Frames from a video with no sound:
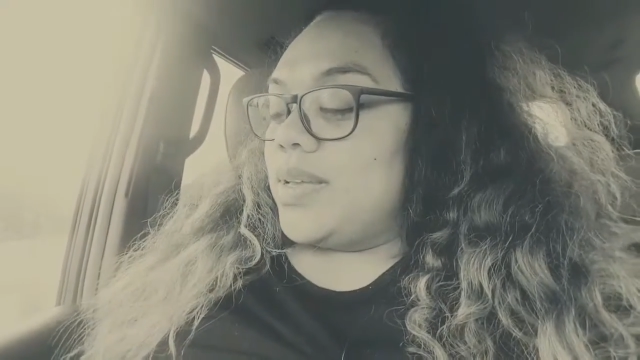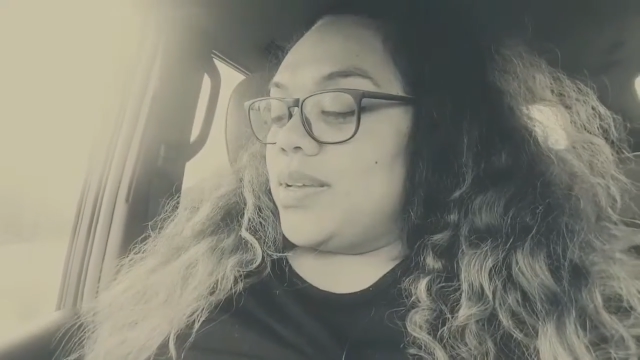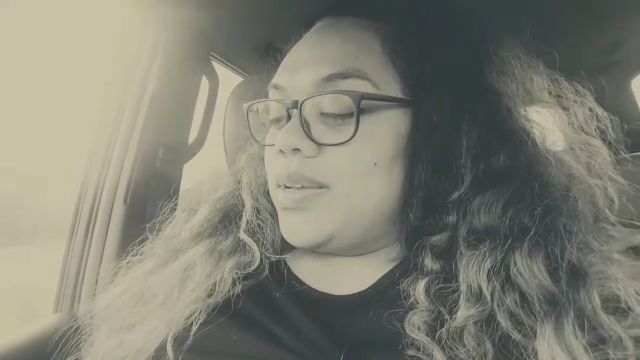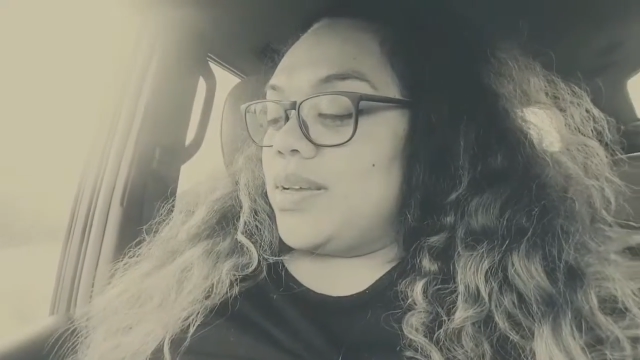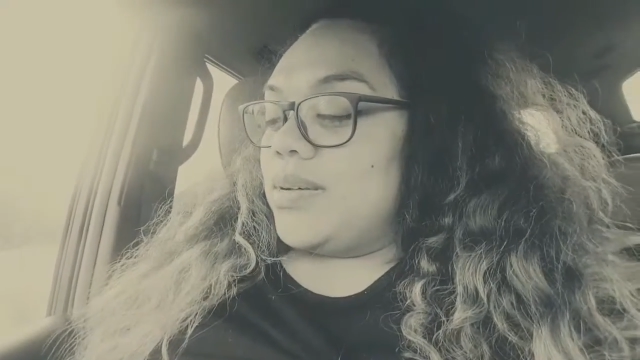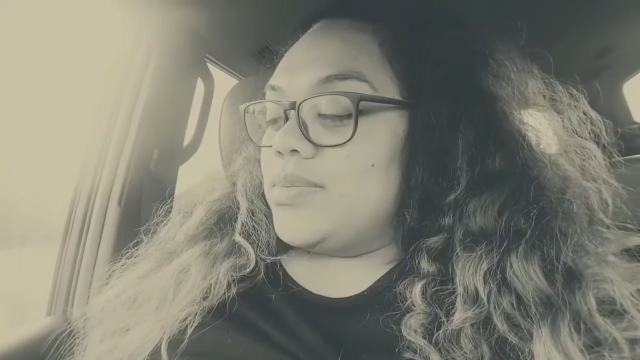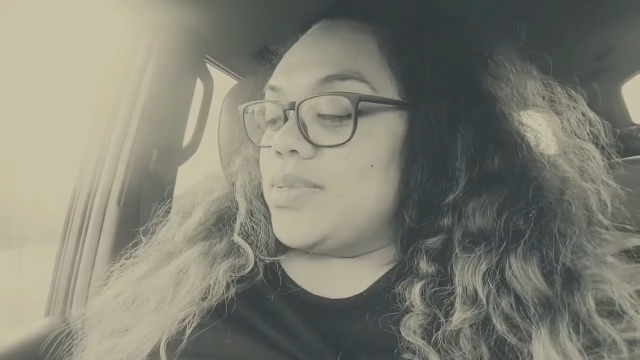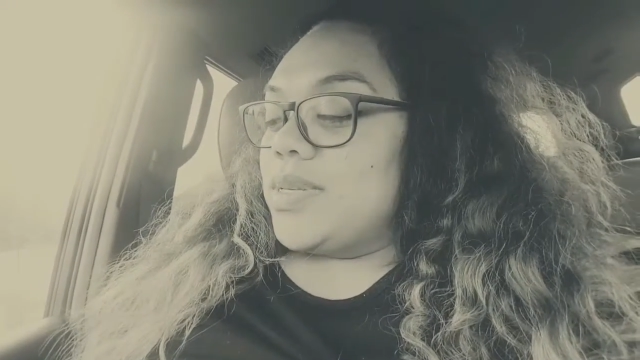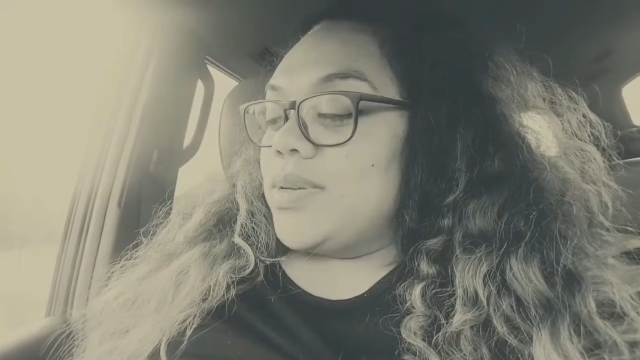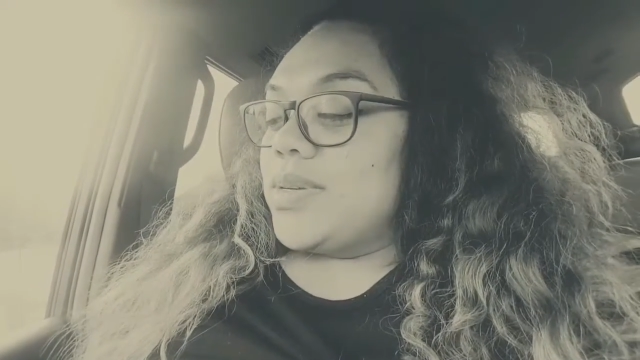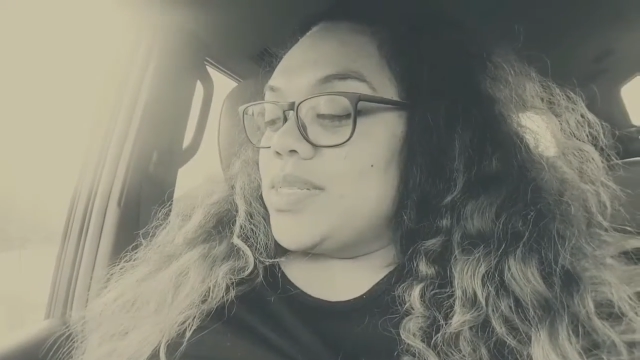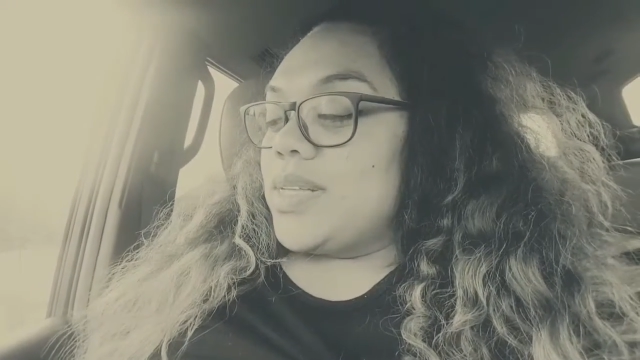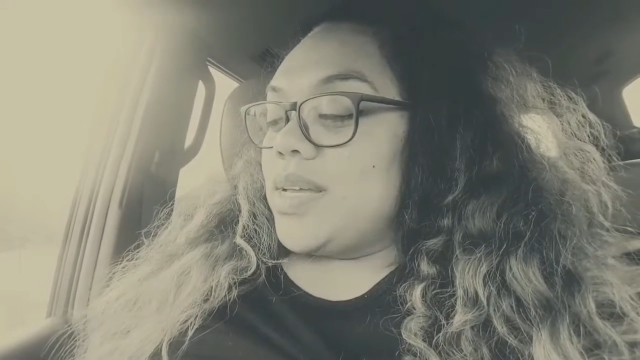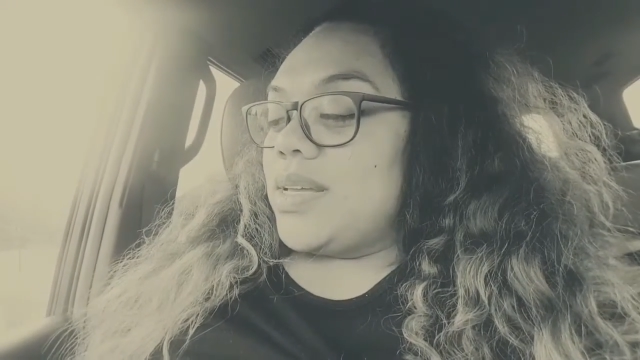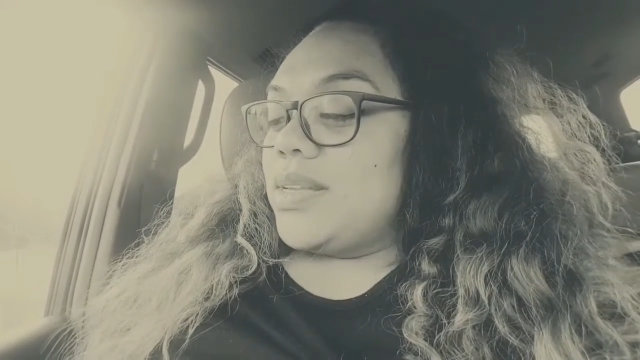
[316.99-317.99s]
I'm so
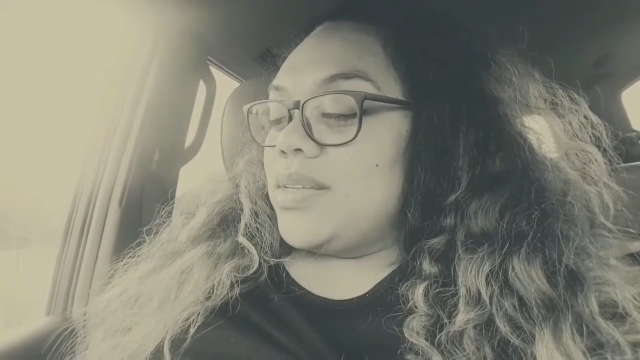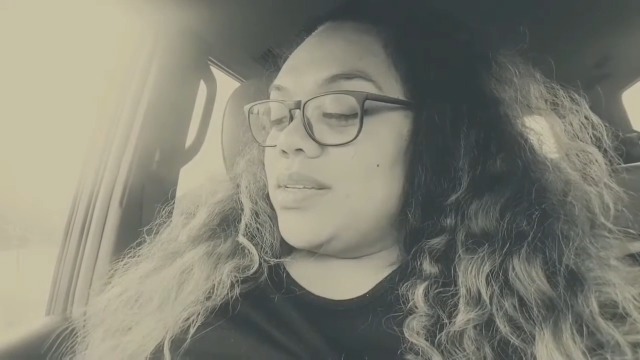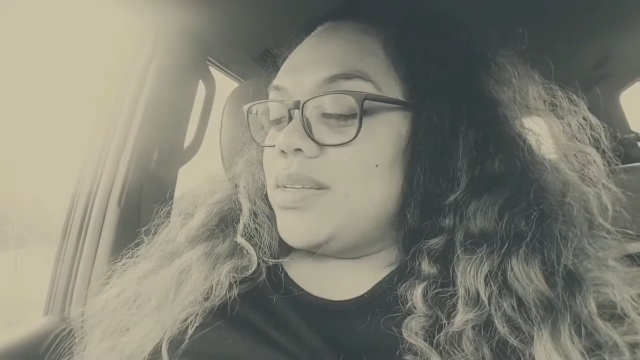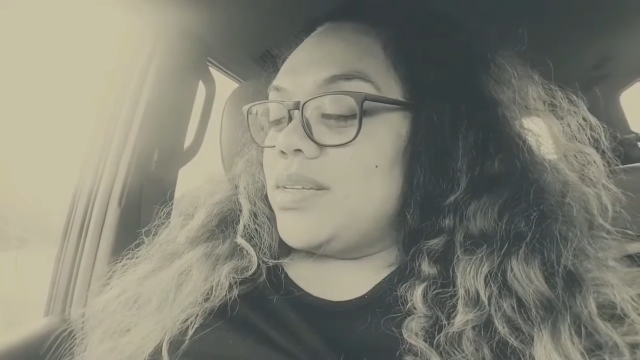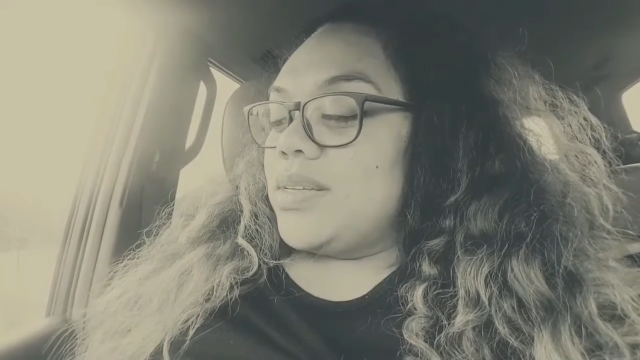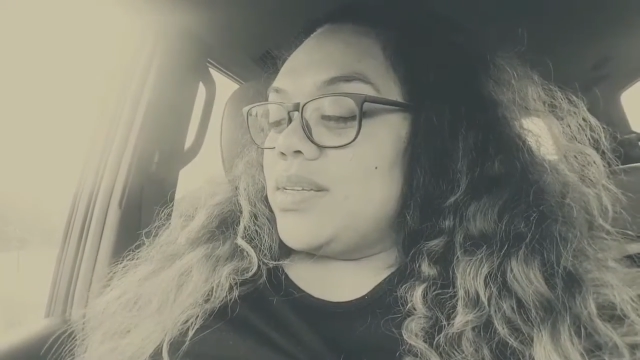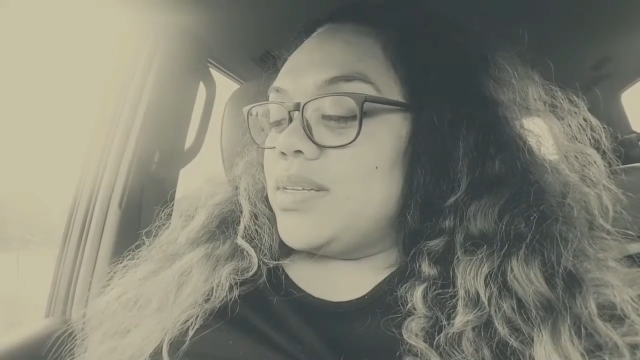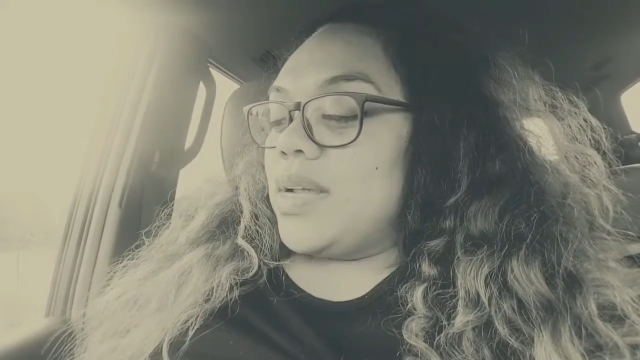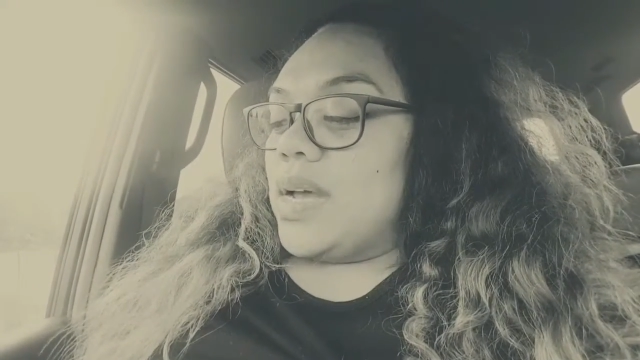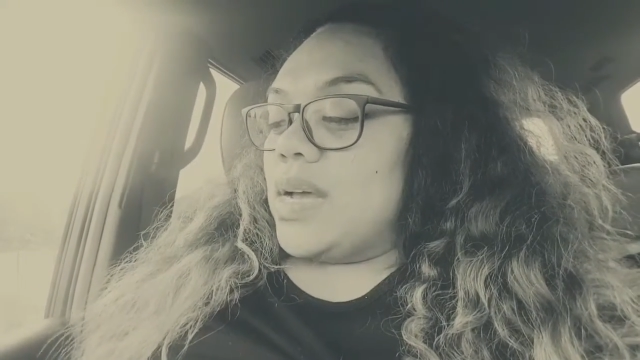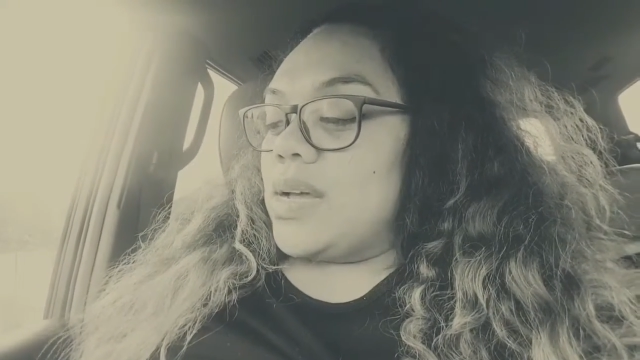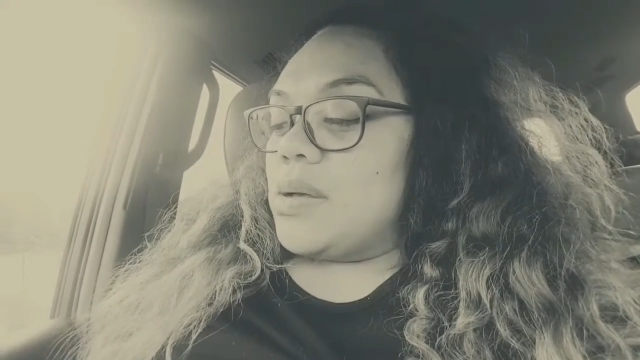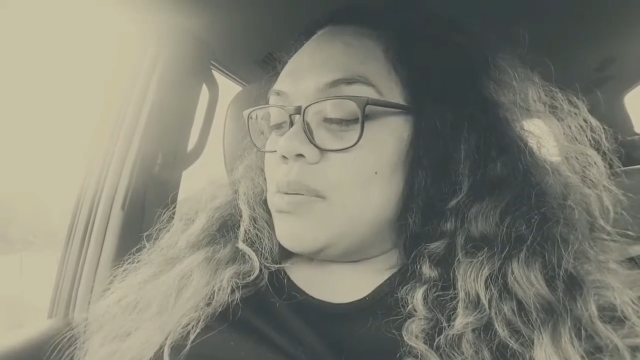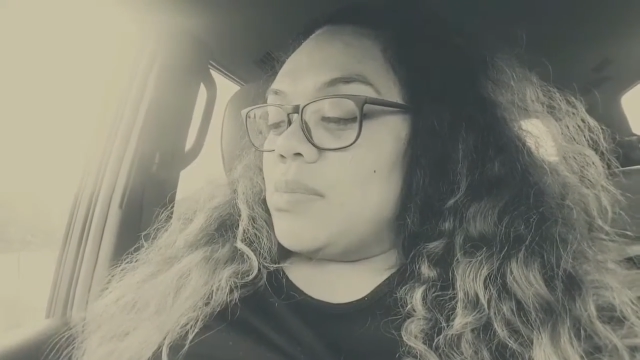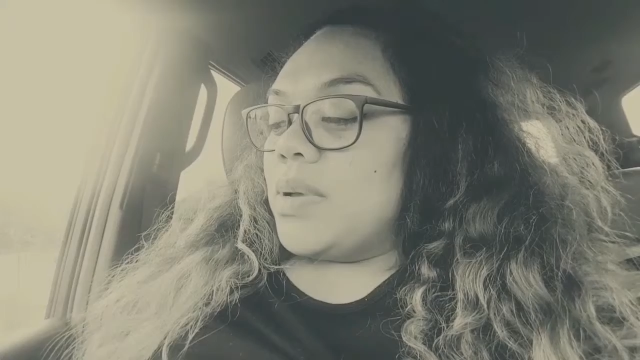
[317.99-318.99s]
excited,
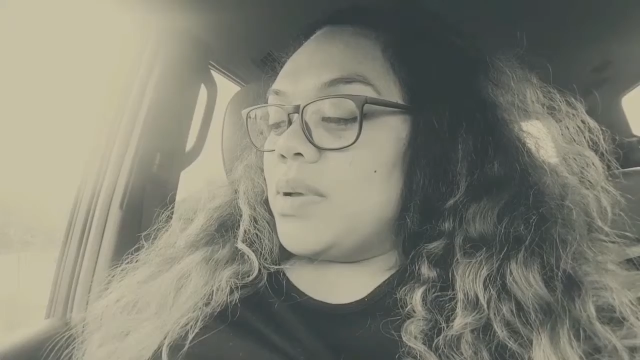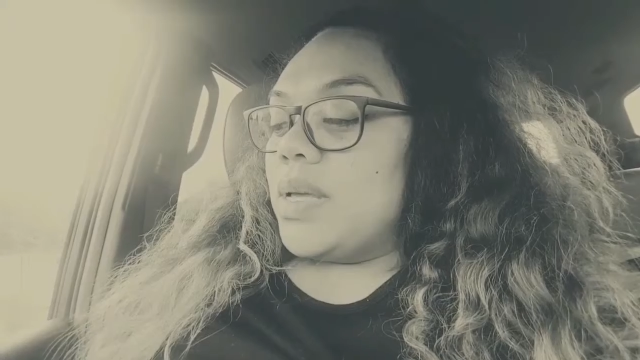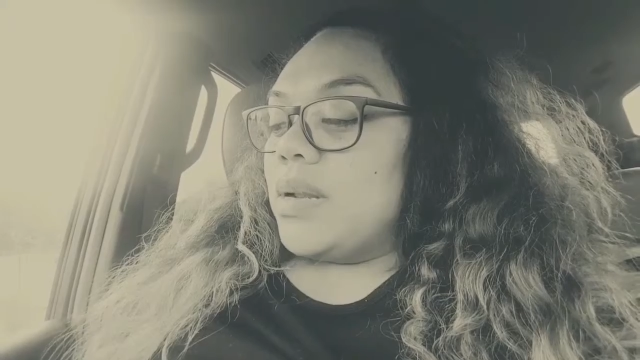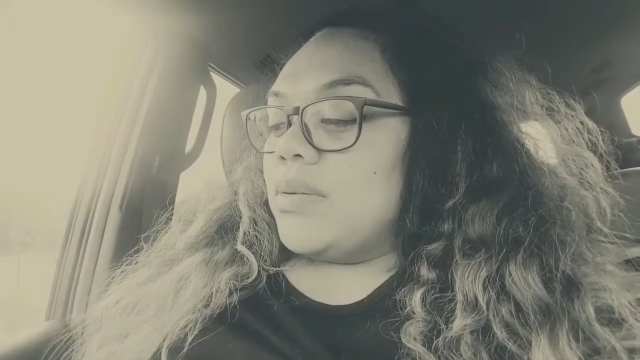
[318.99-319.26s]
and I'm